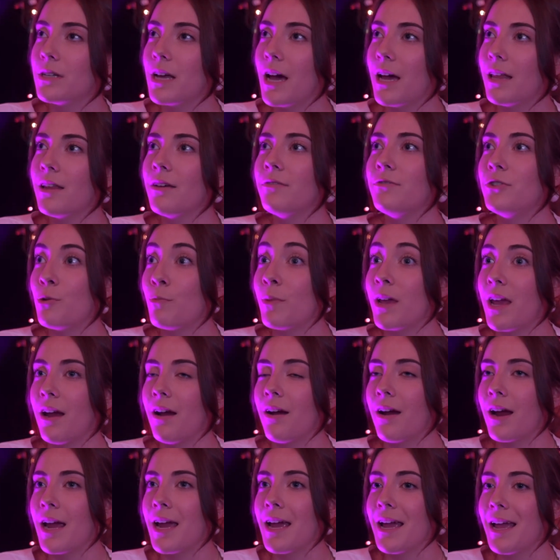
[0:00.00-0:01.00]
I love Jim
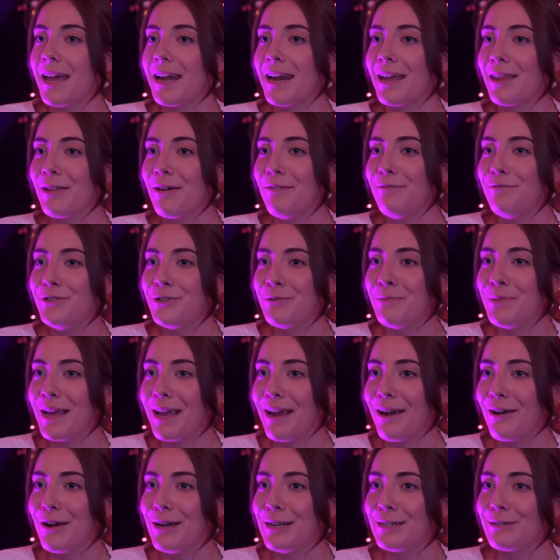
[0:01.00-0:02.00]
Carrey and I love Jim oh.
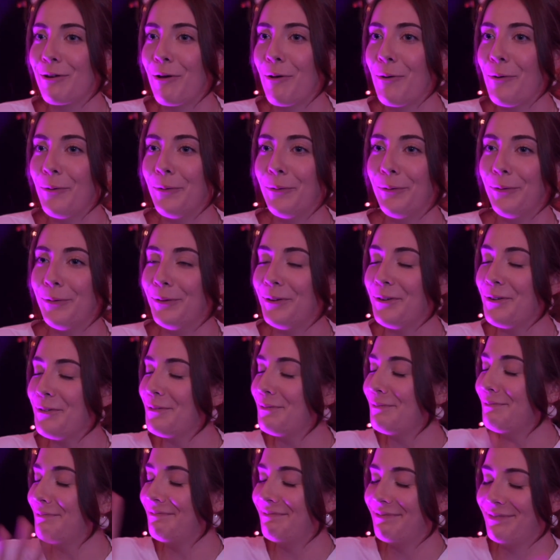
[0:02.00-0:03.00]
Carrey's whole
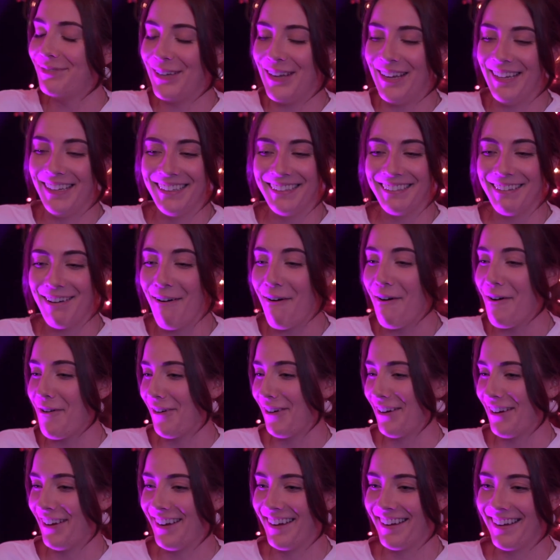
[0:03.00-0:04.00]

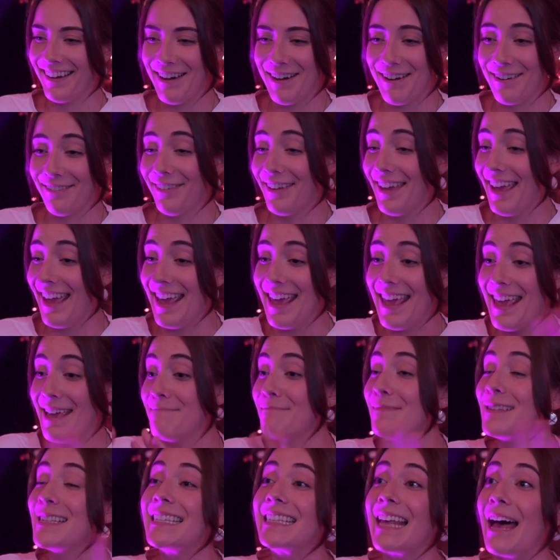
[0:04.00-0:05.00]
arc of uh-huh.
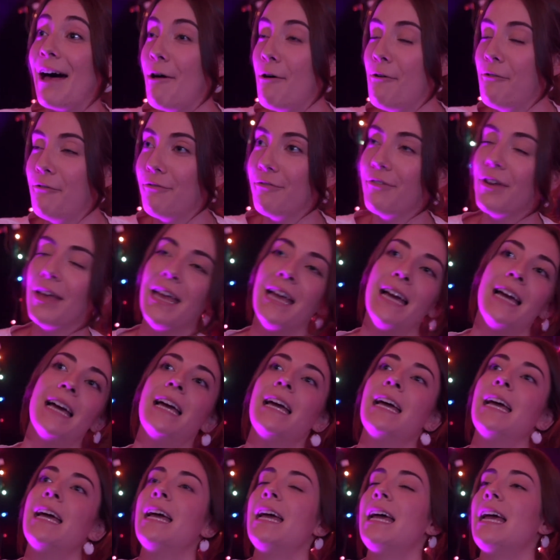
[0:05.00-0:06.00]
himself. Right.
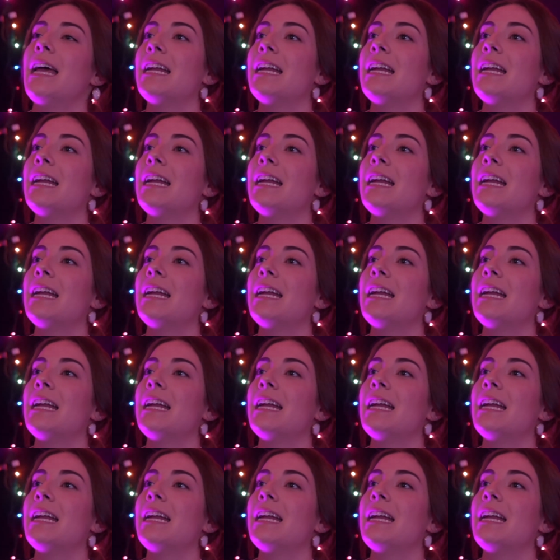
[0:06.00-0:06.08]
Sure.